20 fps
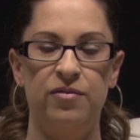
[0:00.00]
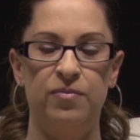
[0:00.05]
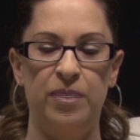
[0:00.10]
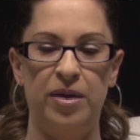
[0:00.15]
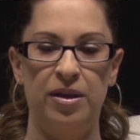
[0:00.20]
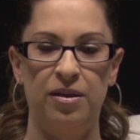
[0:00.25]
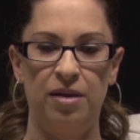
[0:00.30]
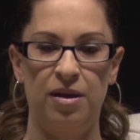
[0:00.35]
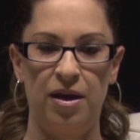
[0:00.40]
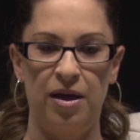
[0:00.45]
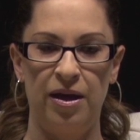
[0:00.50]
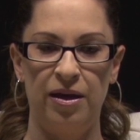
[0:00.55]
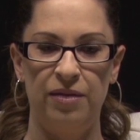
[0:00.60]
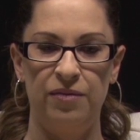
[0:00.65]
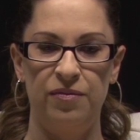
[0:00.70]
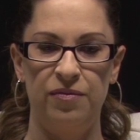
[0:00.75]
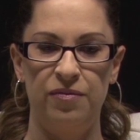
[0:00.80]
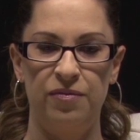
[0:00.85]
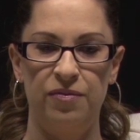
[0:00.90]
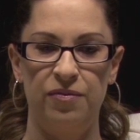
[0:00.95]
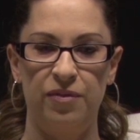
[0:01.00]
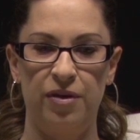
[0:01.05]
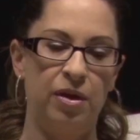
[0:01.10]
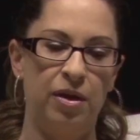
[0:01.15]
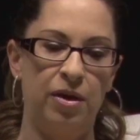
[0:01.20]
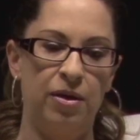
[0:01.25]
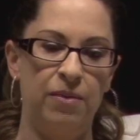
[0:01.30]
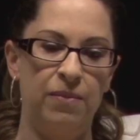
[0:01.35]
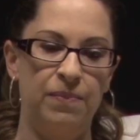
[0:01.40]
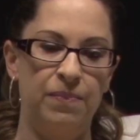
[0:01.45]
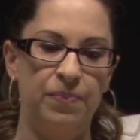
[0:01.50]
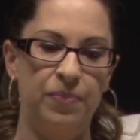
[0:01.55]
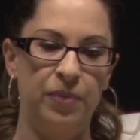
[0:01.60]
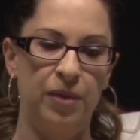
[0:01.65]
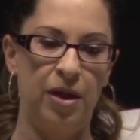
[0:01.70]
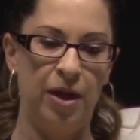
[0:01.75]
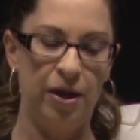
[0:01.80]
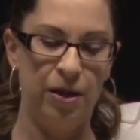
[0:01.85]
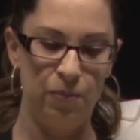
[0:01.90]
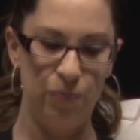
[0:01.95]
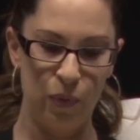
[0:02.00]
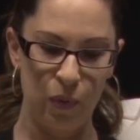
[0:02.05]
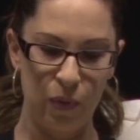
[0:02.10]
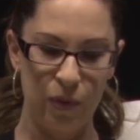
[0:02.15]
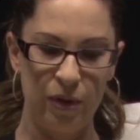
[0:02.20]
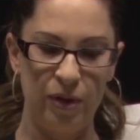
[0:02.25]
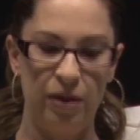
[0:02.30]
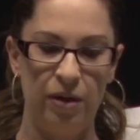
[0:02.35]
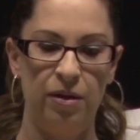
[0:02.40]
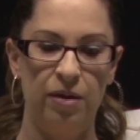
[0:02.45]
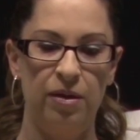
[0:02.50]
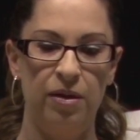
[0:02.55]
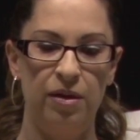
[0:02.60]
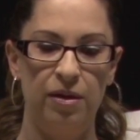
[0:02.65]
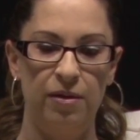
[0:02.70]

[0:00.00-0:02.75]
of my life. I aborted.